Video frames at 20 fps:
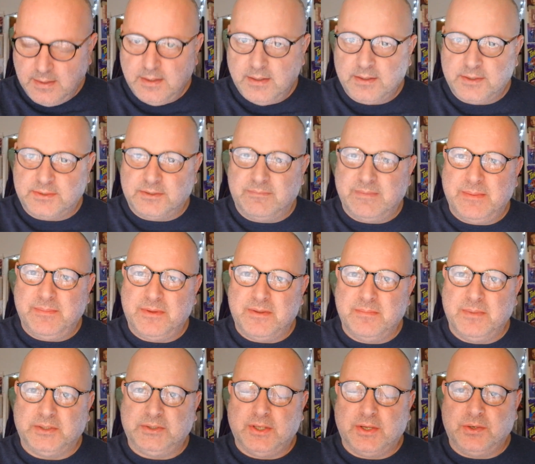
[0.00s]
Because I remember the
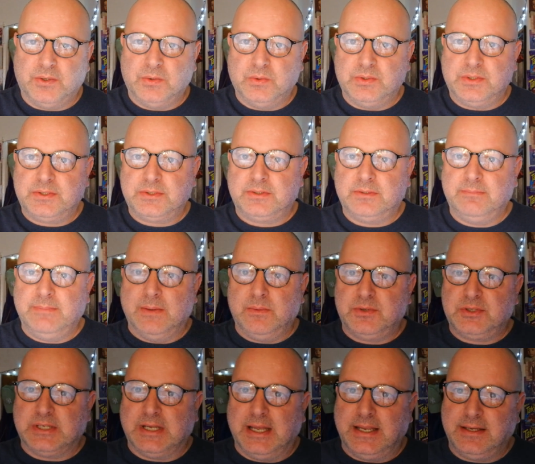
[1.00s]
McDonald's
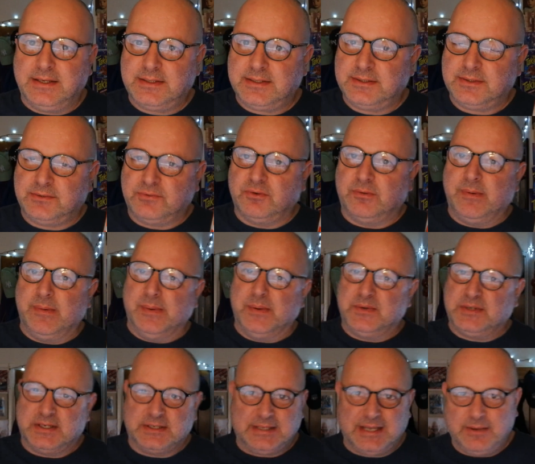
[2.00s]
milkshakes, strawberry
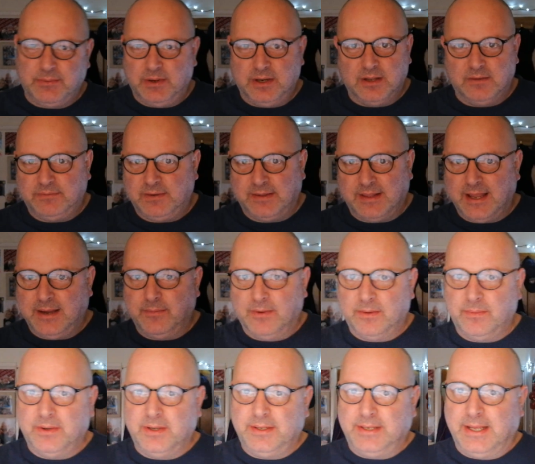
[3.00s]
milkshakes. They were lovely. They
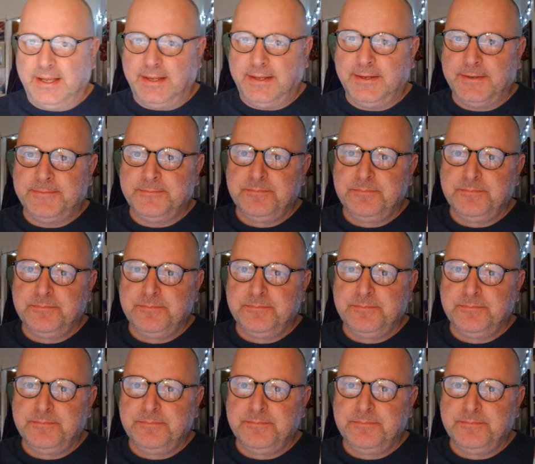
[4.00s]
were, weren't they?